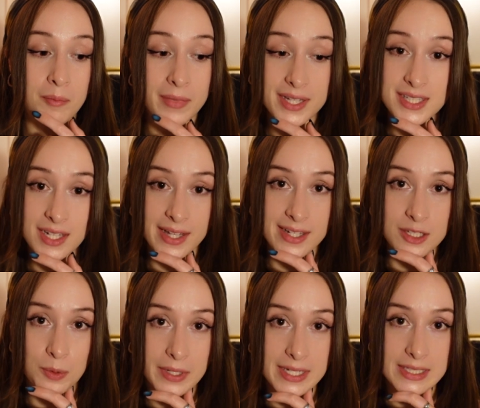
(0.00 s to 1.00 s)
mid to late
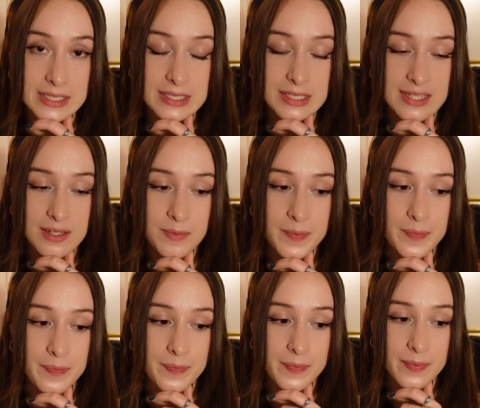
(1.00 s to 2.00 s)
20s.
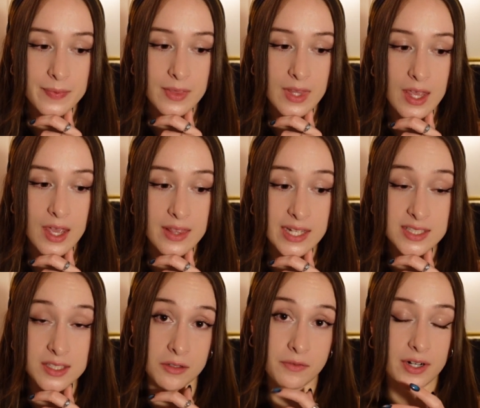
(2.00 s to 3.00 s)
And that's
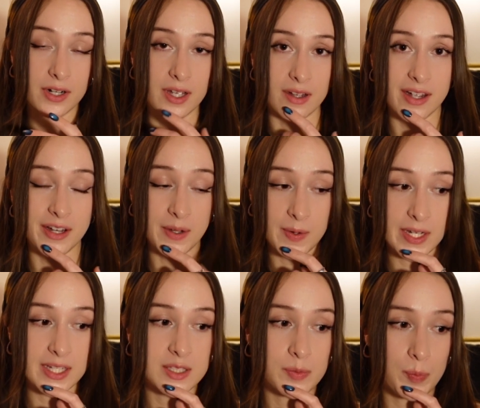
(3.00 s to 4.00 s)
still very young, I know it
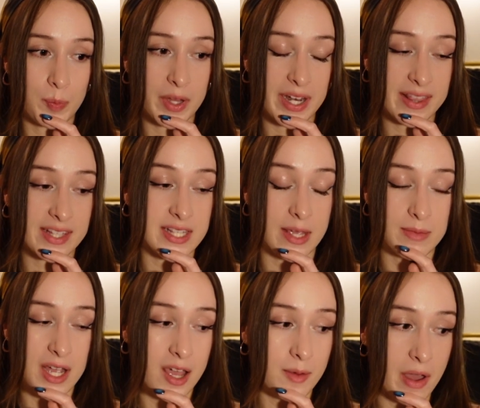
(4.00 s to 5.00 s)
is. But at the same
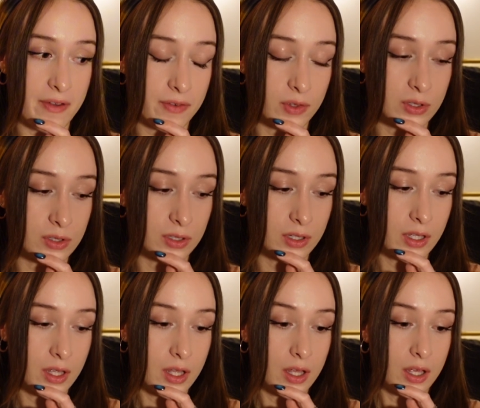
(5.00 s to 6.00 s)
time, I feel
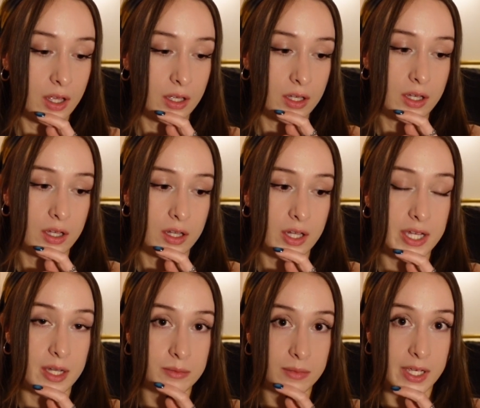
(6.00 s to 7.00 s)
like
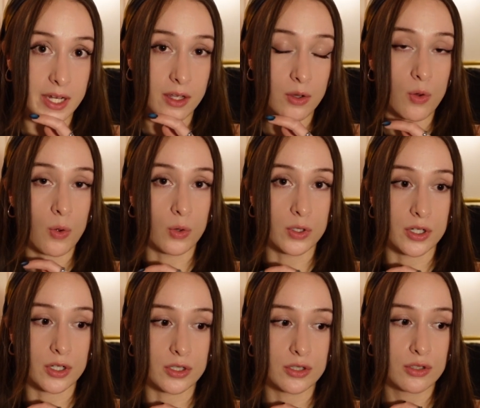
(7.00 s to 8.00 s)
I'm getting
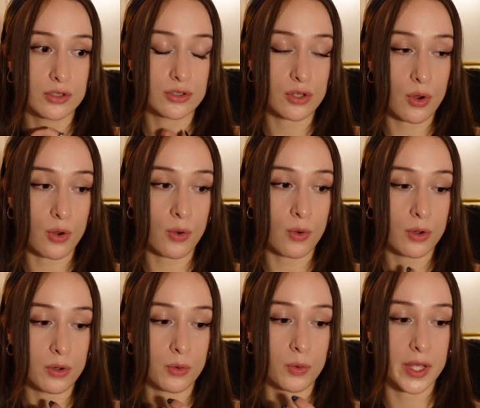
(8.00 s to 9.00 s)
older so
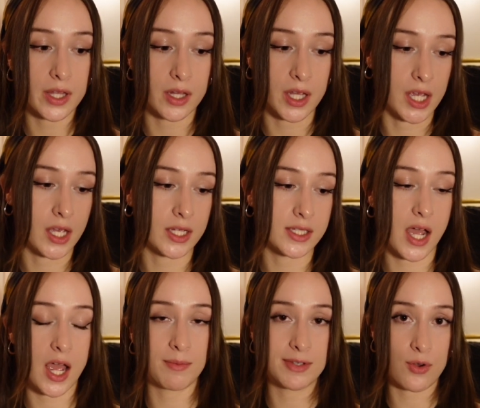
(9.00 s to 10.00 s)
quickly and
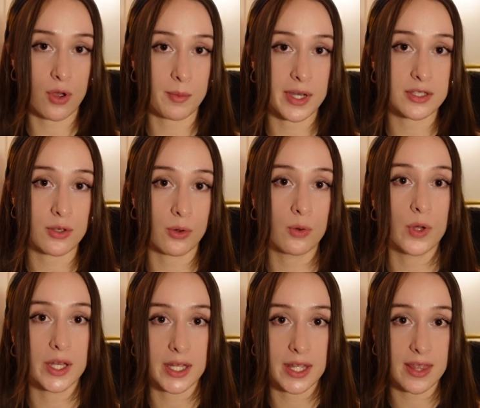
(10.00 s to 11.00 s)
time is going by so
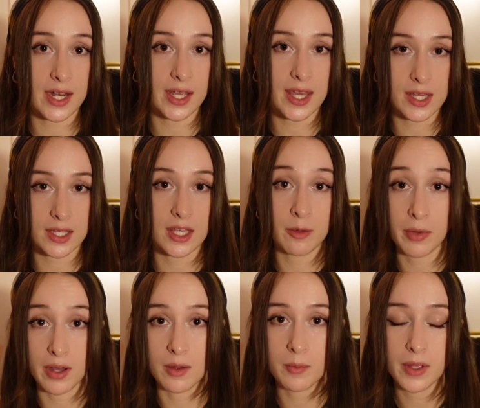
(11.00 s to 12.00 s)
quickly that I can't keep
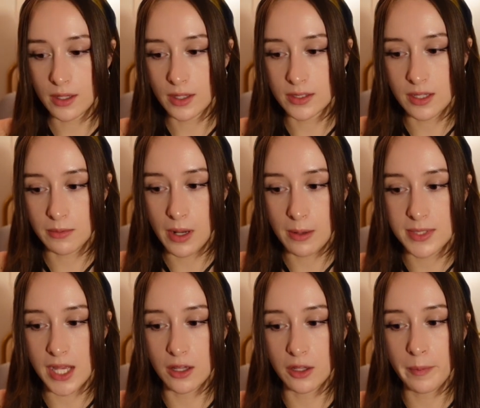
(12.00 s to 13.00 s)
up. And sometimes
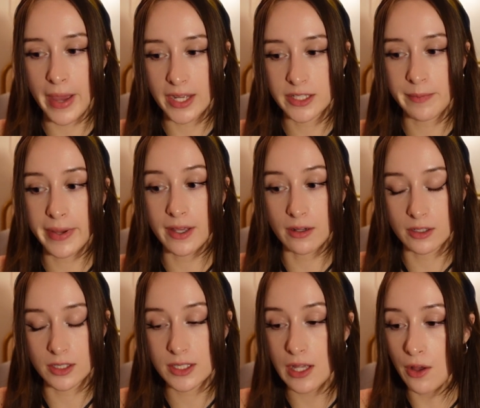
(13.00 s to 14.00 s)
I look back to my
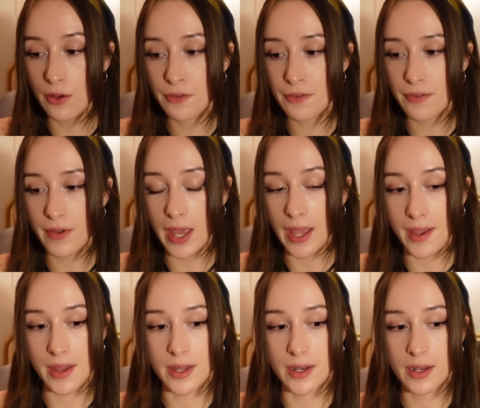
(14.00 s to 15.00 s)
younger self
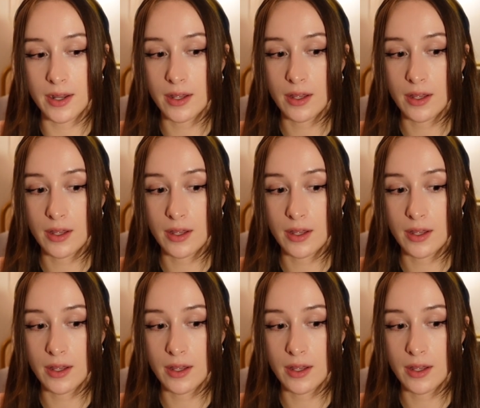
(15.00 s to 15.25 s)
and